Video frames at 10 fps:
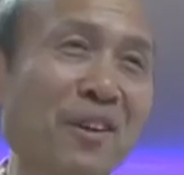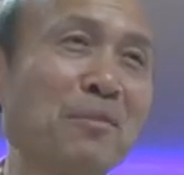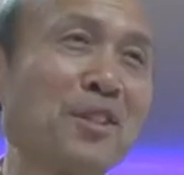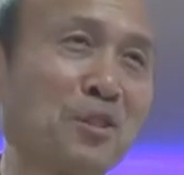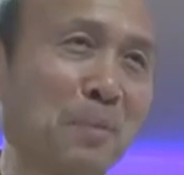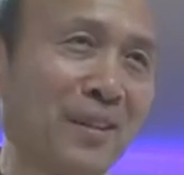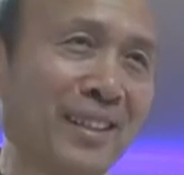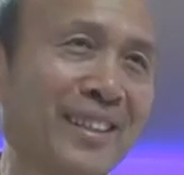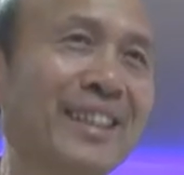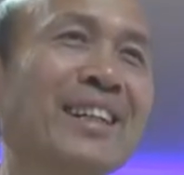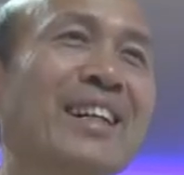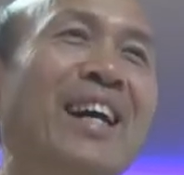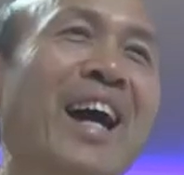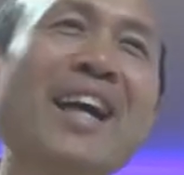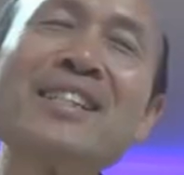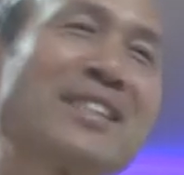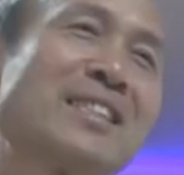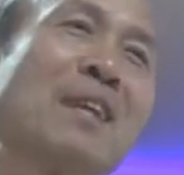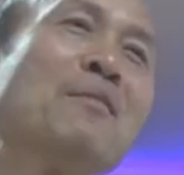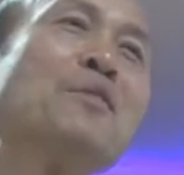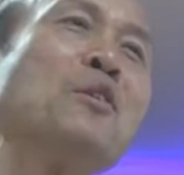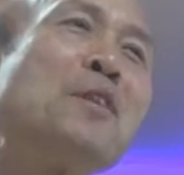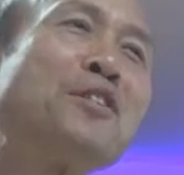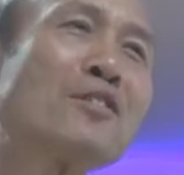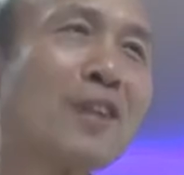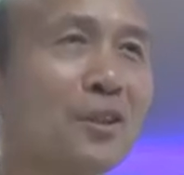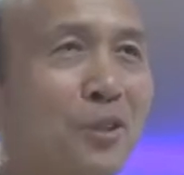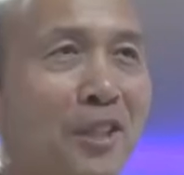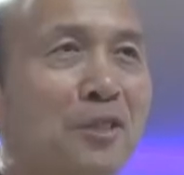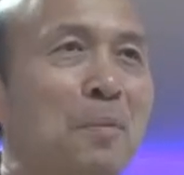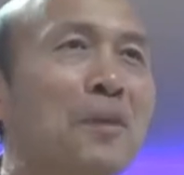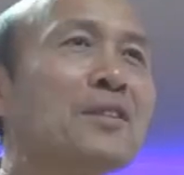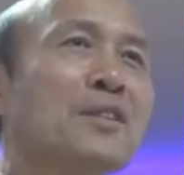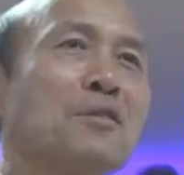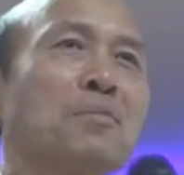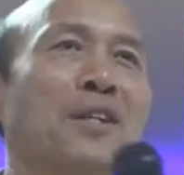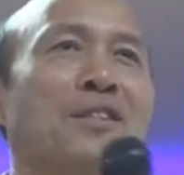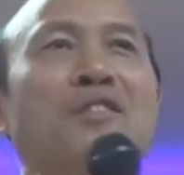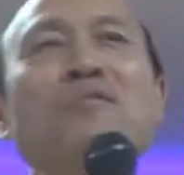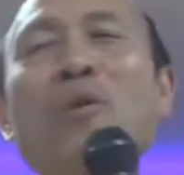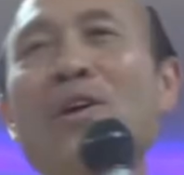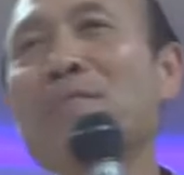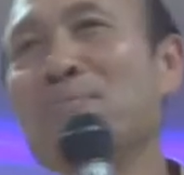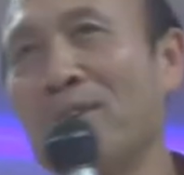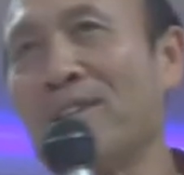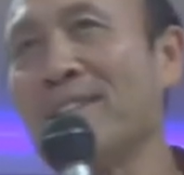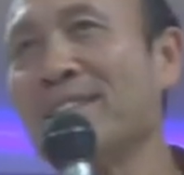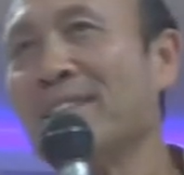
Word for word: from the spirit. And some of you might start to experience His presence more and more.